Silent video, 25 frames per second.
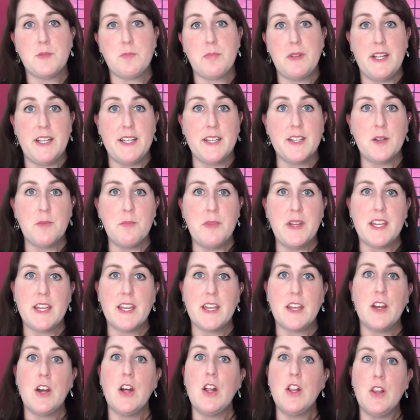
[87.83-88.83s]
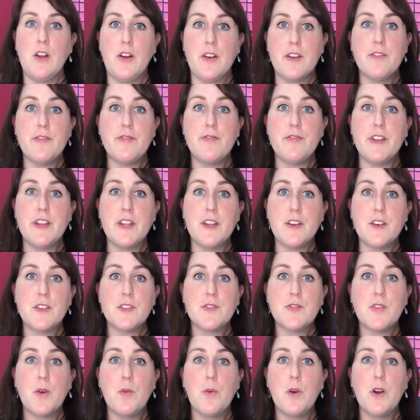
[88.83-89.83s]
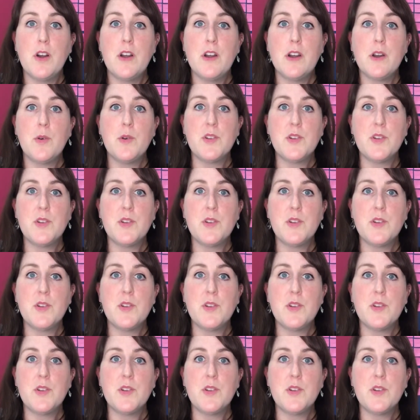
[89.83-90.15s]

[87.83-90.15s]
planning on making a lot of videos for work,